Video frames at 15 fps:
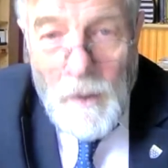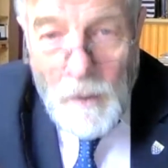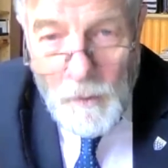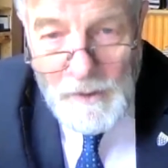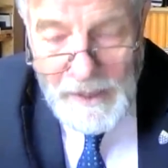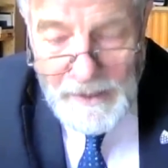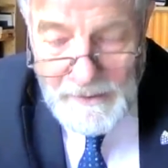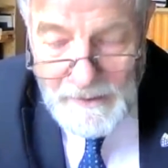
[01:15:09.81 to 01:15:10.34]

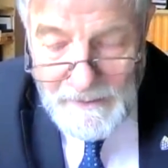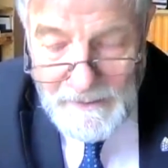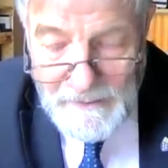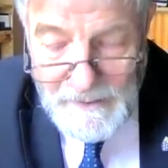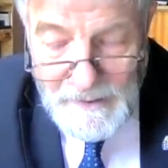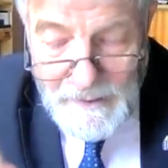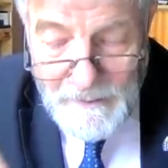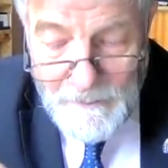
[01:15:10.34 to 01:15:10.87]
Own
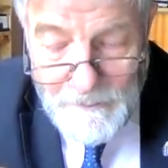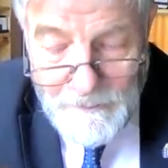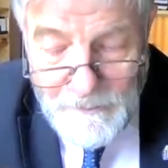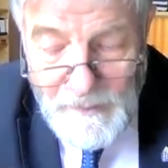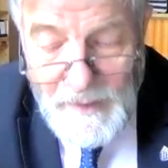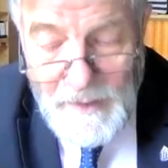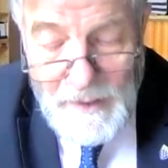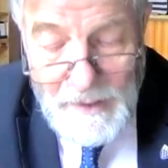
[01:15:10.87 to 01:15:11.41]
identity
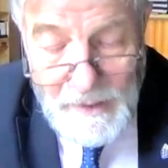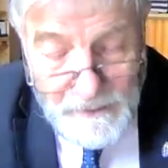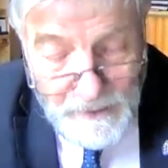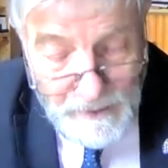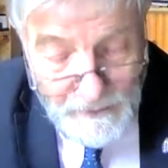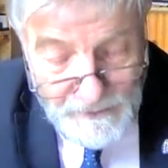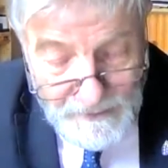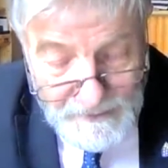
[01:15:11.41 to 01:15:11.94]
and
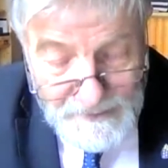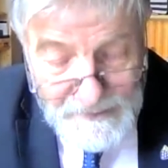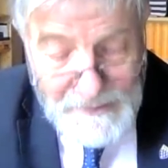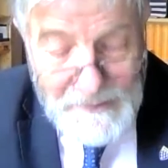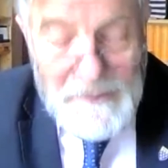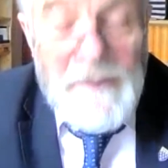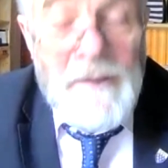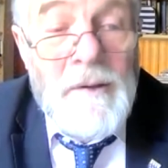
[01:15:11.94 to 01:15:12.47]

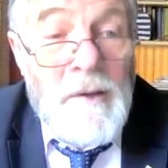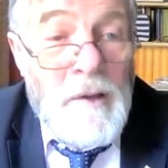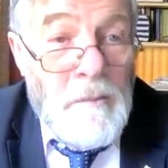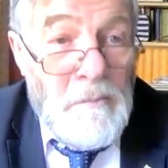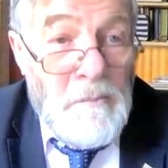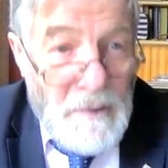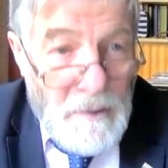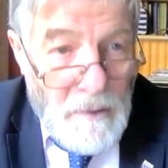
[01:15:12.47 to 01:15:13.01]
otherness
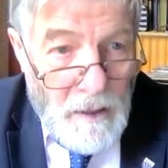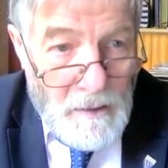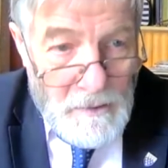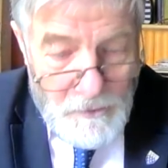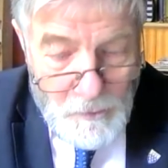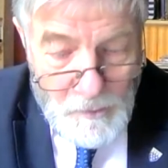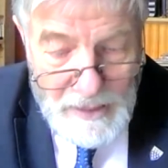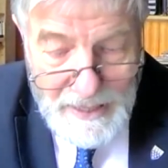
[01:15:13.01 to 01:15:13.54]

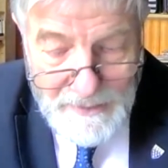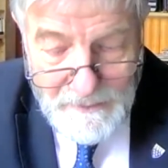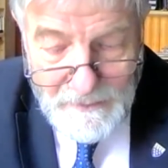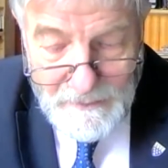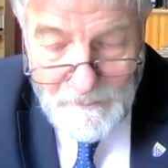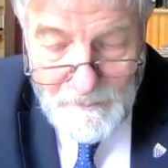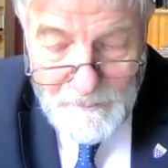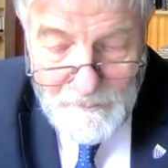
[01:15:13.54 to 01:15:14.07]
belong together.
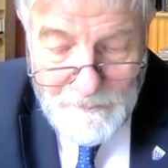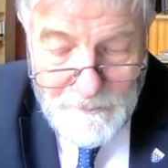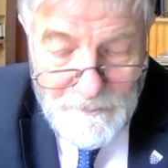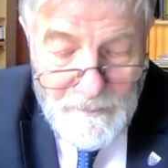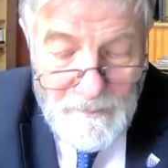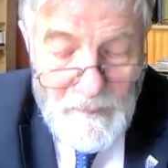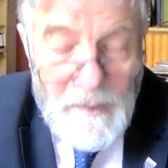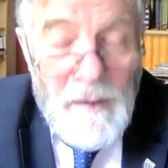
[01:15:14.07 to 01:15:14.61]

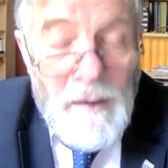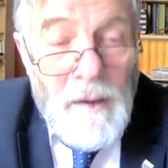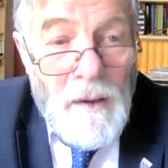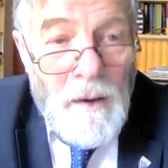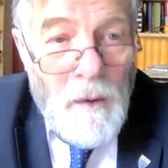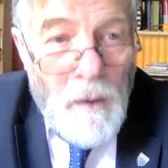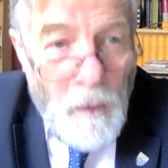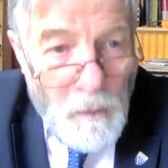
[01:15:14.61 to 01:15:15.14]

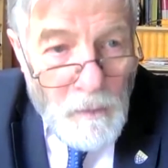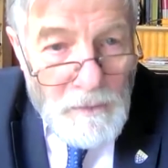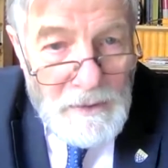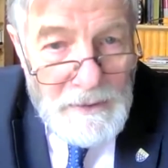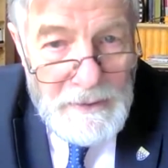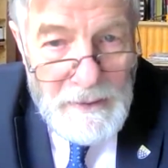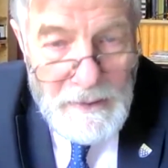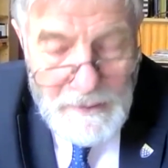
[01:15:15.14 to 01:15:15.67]

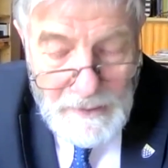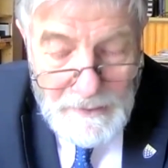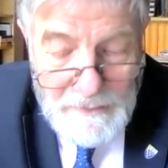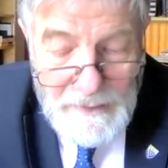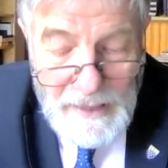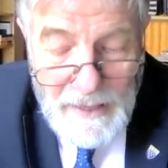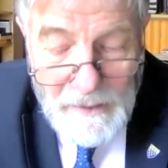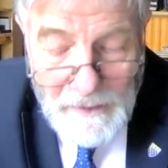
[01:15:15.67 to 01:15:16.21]
Only in a
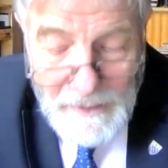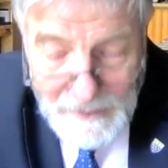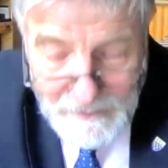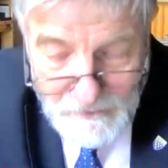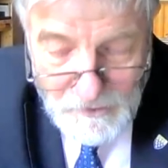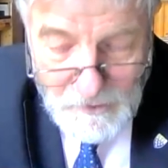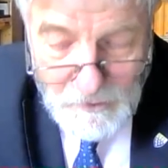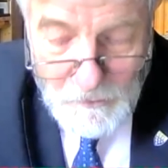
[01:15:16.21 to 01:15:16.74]

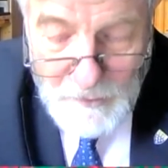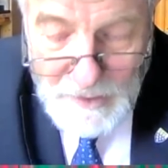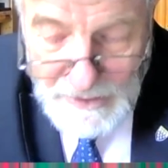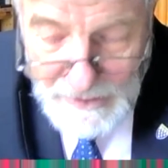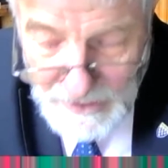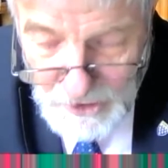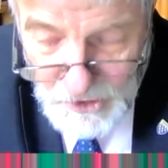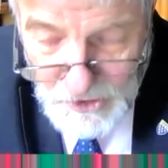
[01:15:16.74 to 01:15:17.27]
dialectical
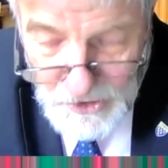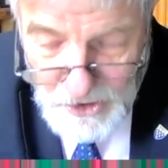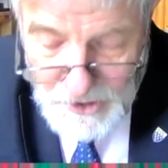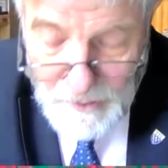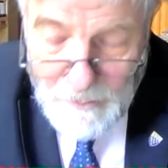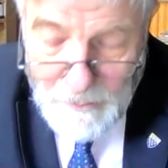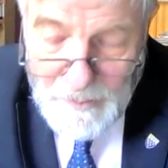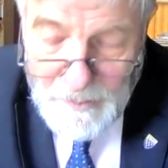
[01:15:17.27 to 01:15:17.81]

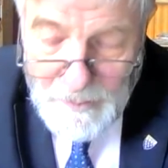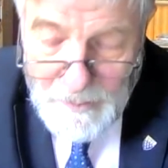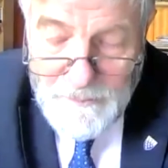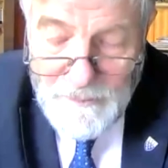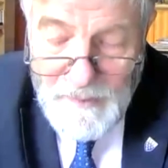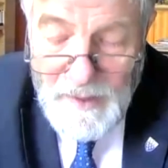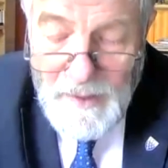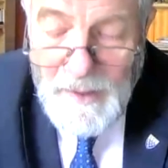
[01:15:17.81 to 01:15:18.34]
relationship
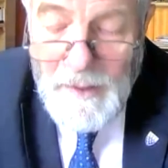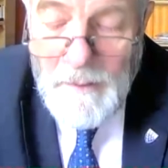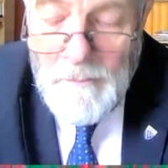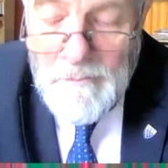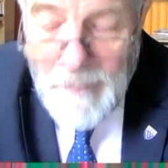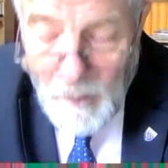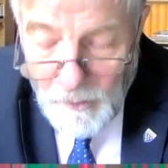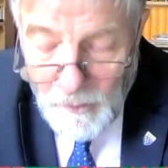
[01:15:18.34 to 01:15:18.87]

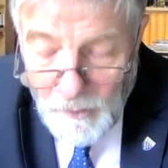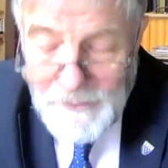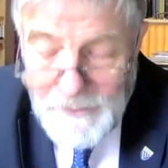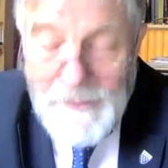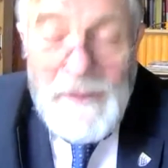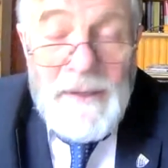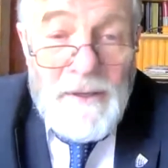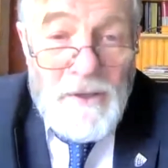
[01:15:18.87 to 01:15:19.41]

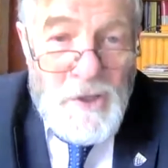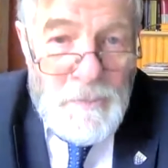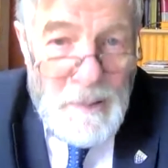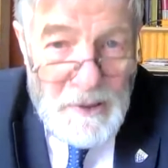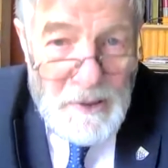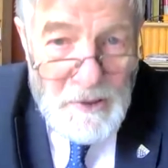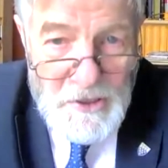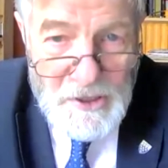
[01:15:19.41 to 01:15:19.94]
both can
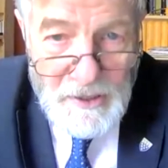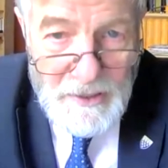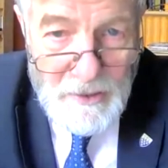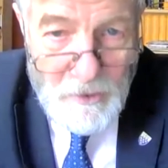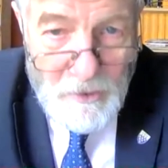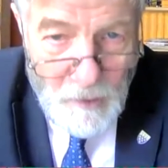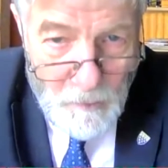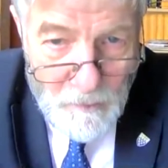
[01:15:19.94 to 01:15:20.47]
spiritually
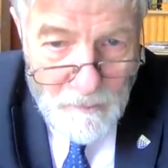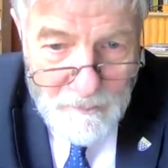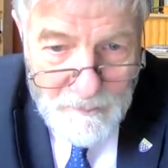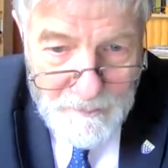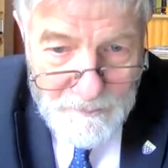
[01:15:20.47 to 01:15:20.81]
grow.